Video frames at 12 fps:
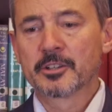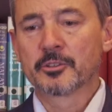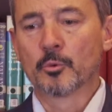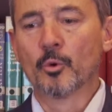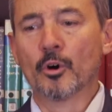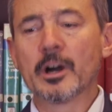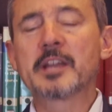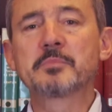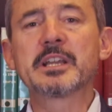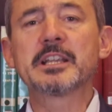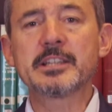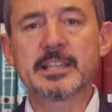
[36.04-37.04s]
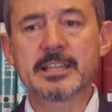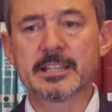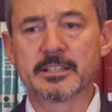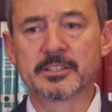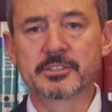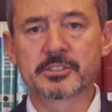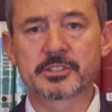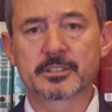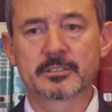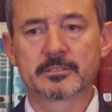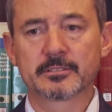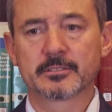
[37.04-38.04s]
The war had been years
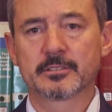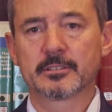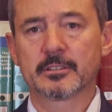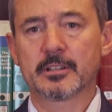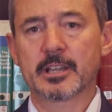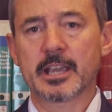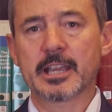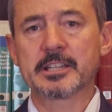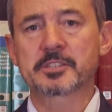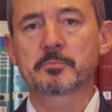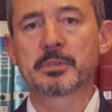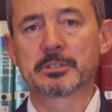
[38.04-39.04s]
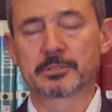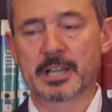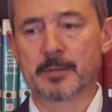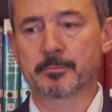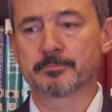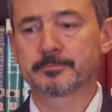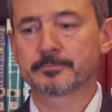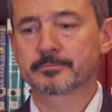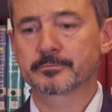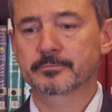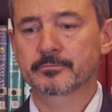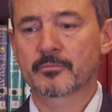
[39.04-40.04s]
in its build-up
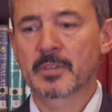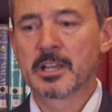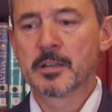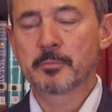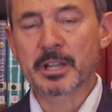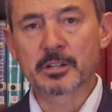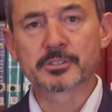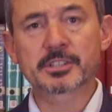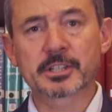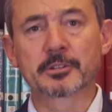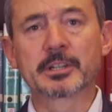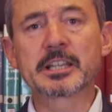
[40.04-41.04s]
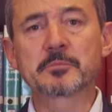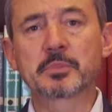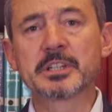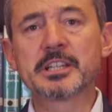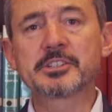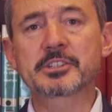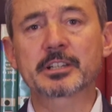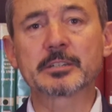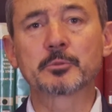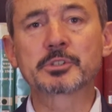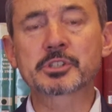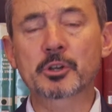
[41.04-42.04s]
because the Korean Peninsula
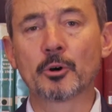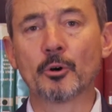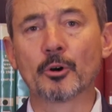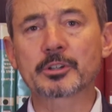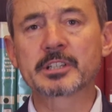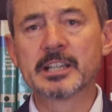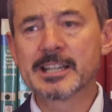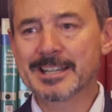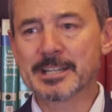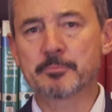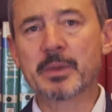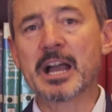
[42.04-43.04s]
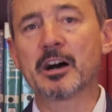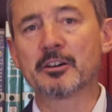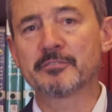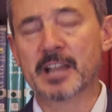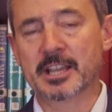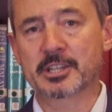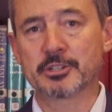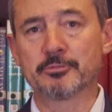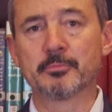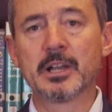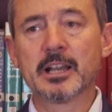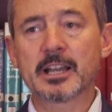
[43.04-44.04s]
was caught in a power
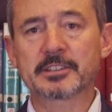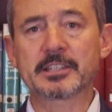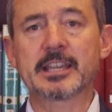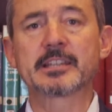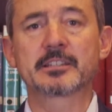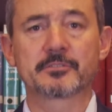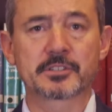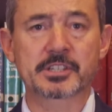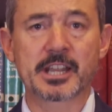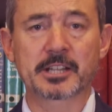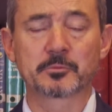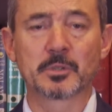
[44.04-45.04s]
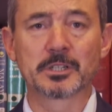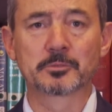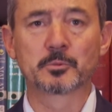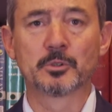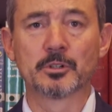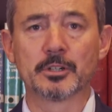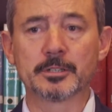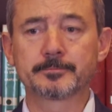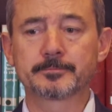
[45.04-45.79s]
vacuum at the end of the Second World War.